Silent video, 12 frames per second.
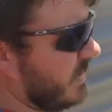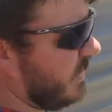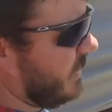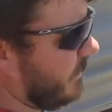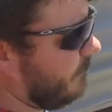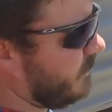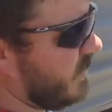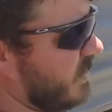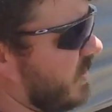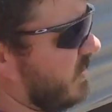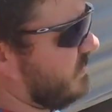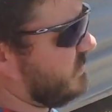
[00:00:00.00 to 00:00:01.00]
Um,
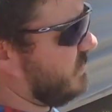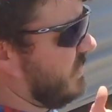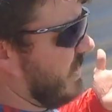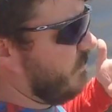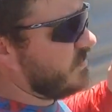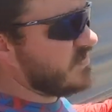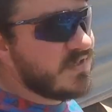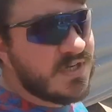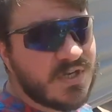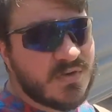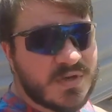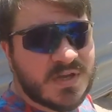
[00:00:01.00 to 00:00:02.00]
so yeah, we'll
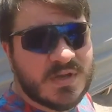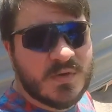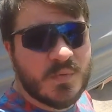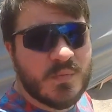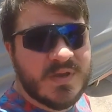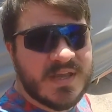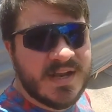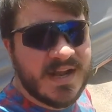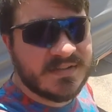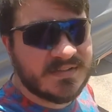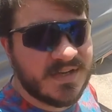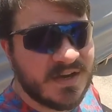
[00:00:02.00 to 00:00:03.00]
see you when we get
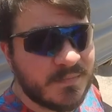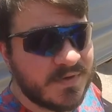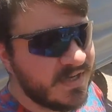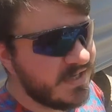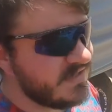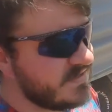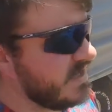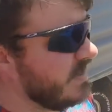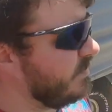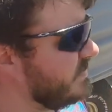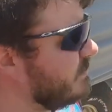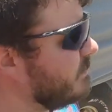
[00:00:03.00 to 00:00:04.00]
out there. I'm gonna get
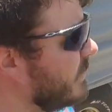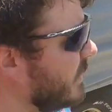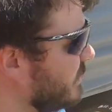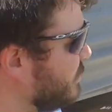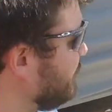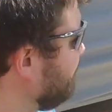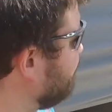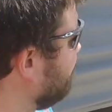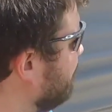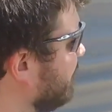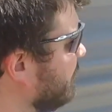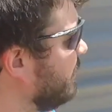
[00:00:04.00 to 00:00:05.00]
inside, put some uh, jeans
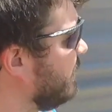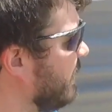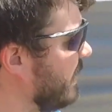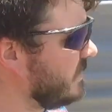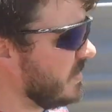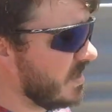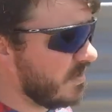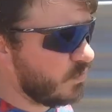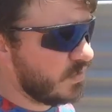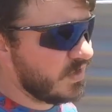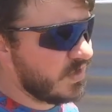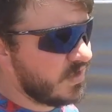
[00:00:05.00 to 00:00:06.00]
on, and
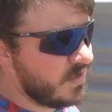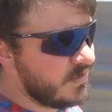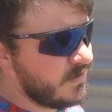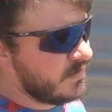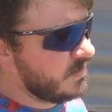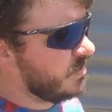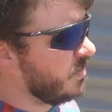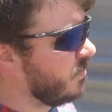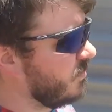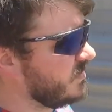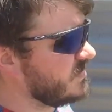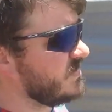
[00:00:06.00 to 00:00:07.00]
then we're gonna
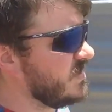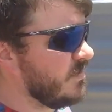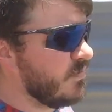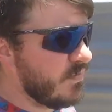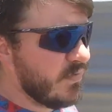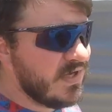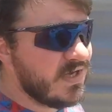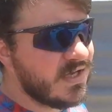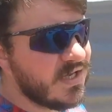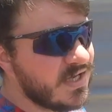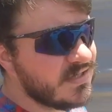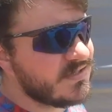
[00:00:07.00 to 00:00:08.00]
go and see what we
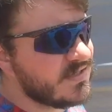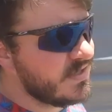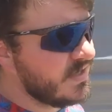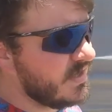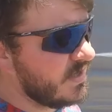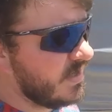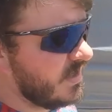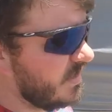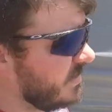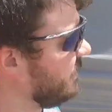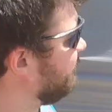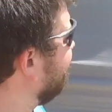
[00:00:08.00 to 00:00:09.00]
can get
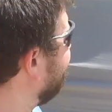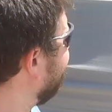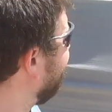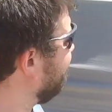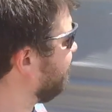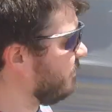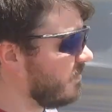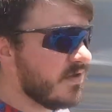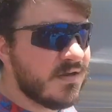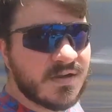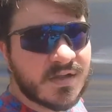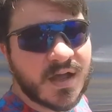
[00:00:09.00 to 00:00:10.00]
uh, get done out
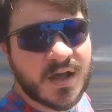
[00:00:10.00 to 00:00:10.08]
here.